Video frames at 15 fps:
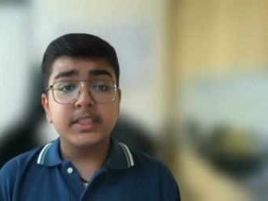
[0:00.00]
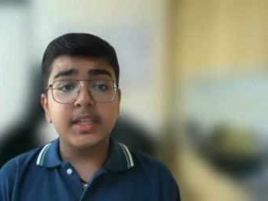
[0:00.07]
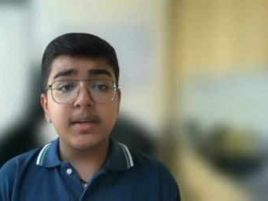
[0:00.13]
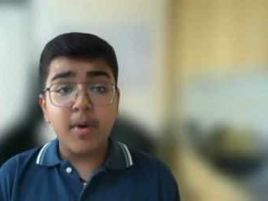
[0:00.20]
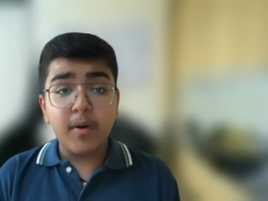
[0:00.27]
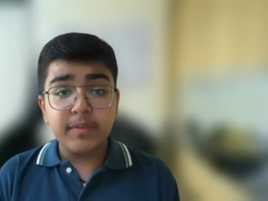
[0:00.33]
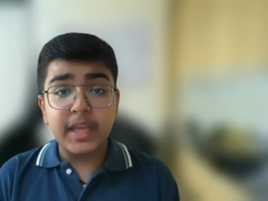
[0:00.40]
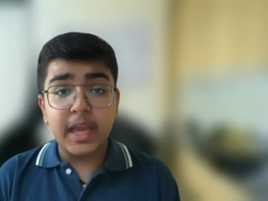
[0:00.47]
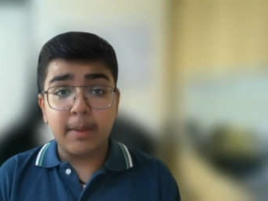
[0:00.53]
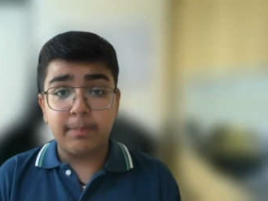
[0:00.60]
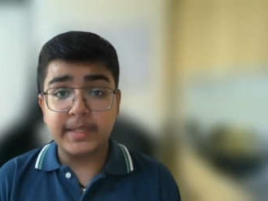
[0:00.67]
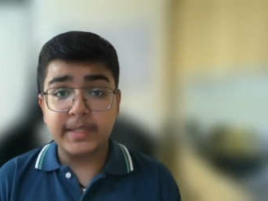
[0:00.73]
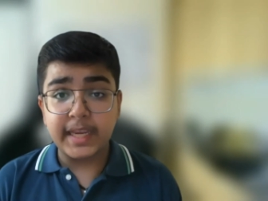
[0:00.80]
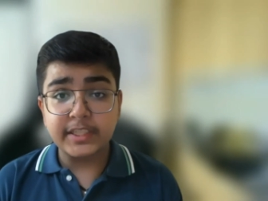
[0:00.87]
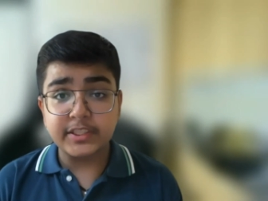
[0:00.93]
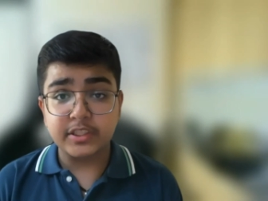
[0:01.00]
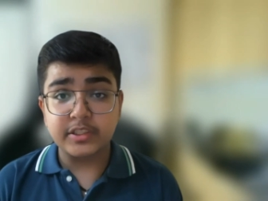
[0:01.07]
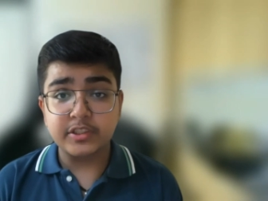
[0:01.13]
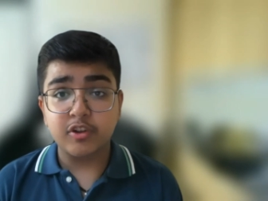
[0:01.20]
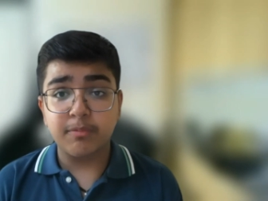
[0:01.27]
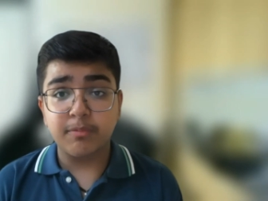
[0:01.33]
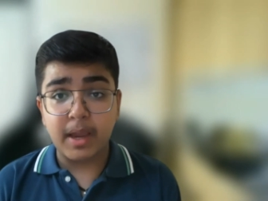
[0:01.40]
Some of the
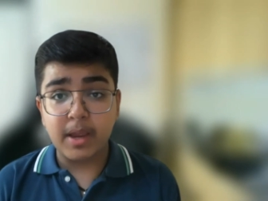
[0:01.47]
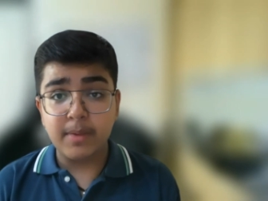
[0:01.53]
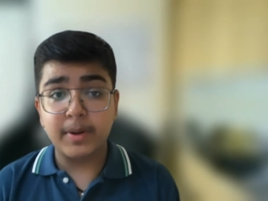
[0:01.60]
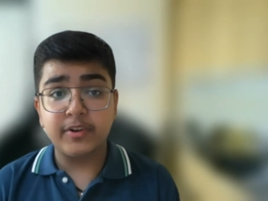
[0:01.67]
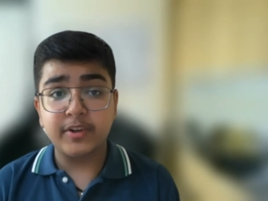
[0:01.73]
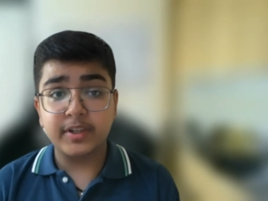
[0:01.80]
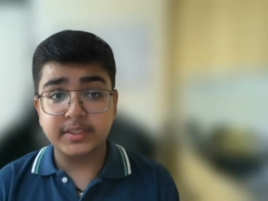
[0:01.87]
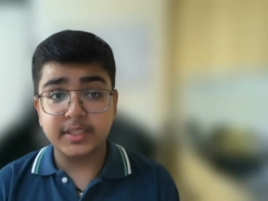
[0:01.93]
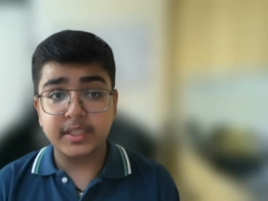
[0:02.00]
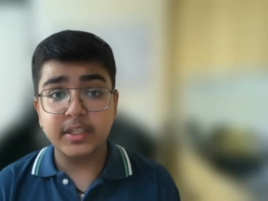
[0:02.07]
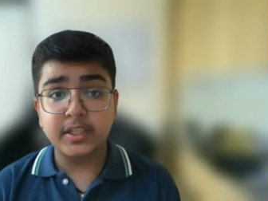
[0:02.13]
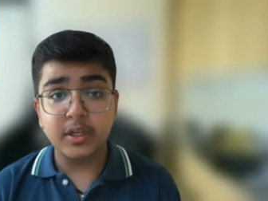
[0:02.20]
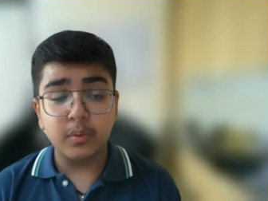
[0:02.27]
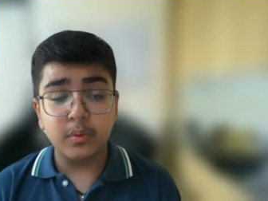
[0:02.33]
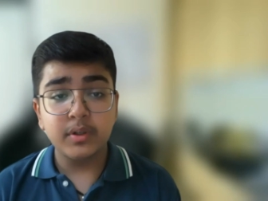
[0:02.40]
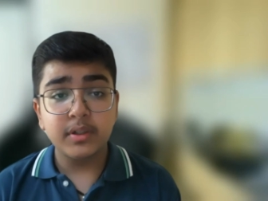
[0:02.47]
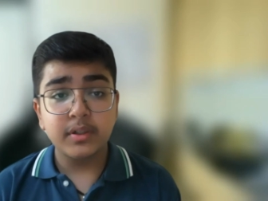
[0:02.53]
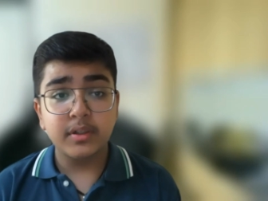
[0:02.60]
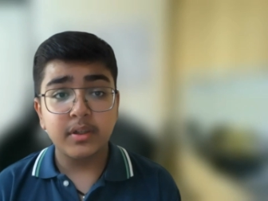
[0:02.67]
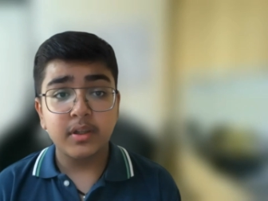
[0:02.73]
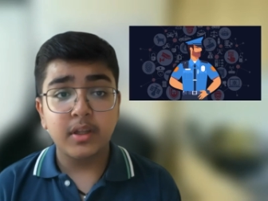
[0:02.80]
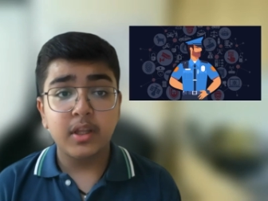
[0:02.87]
applications of biometrics include
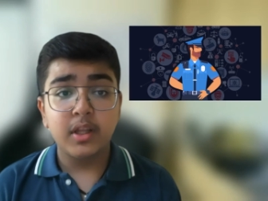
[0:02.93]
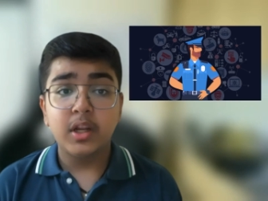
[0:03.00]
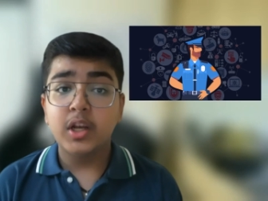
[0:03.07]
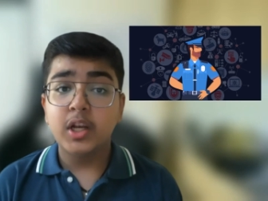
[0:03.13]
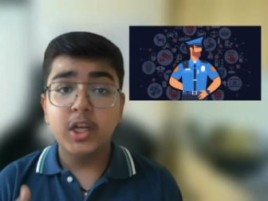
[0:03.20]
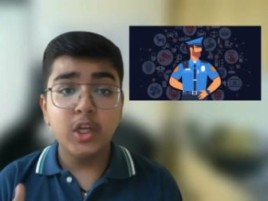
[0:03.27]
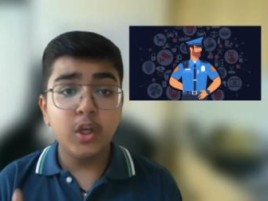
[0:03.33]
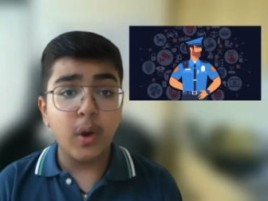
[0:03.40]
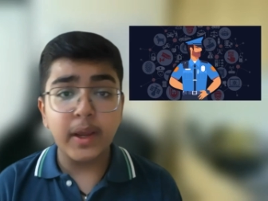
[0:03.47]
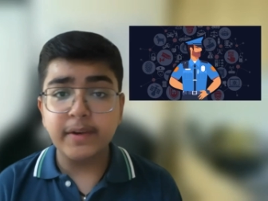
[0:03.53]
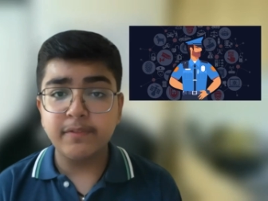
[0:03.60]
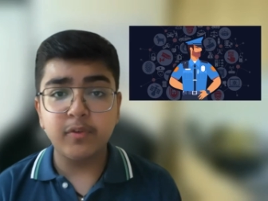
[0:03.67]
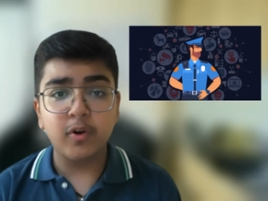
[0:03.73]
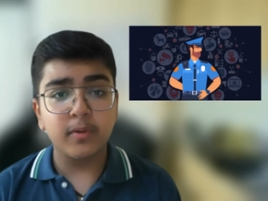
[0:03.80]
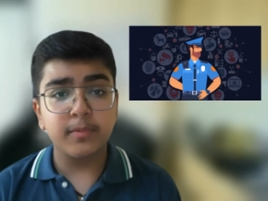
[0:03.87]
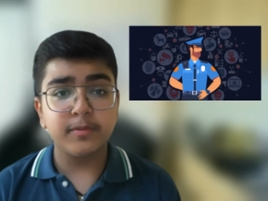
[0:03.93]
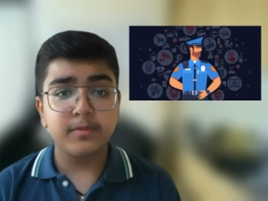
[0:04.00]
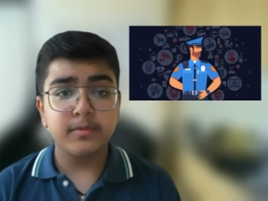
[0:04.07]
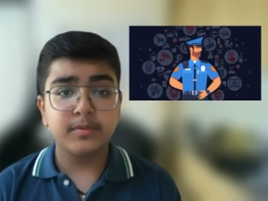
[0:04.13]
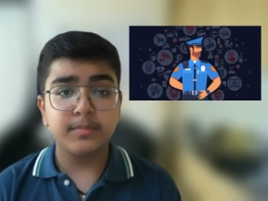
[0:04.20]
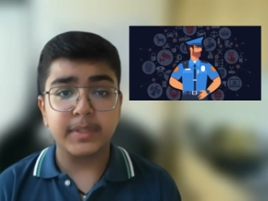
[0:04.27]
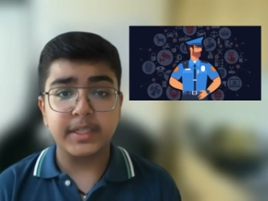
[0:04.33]
law
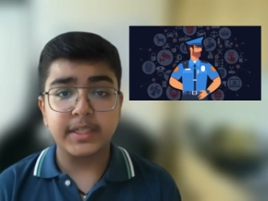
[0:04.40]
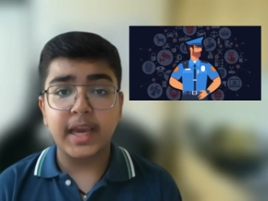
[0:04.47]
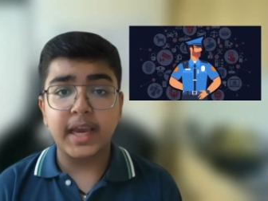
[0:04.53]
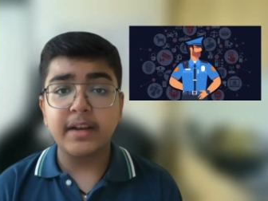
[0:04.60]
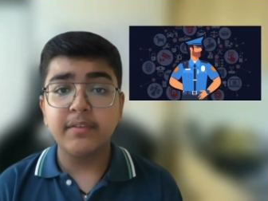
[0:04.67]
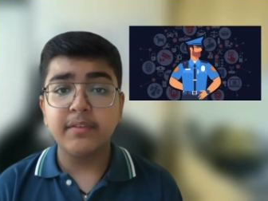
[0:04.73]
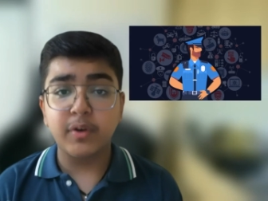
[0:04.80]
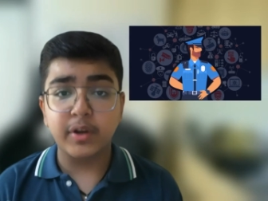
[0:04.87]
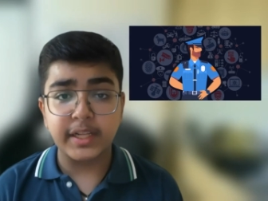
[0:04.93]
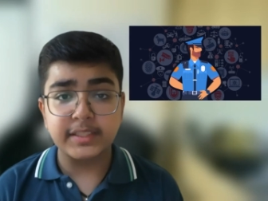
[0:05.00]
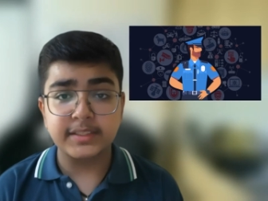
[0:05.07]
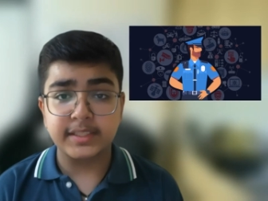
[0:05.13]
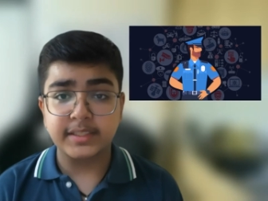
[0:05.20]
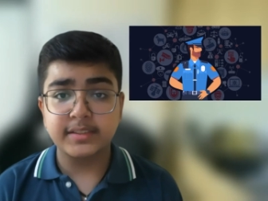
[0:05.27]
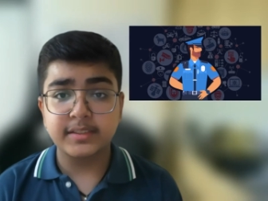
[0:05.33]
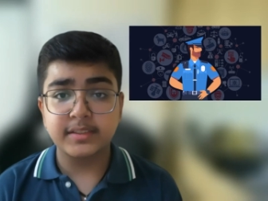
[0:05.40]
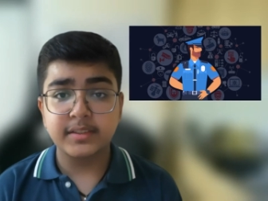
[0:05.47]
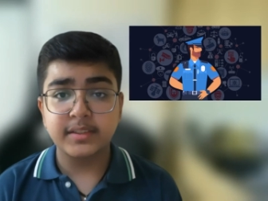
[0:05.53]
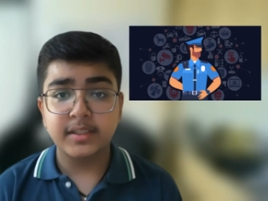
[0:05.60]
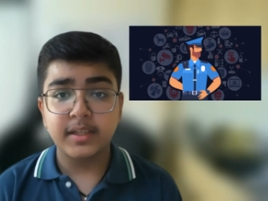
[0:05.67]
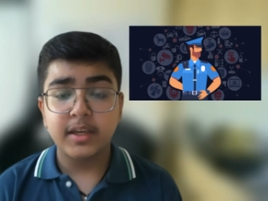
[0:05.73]
enforcement and forensics.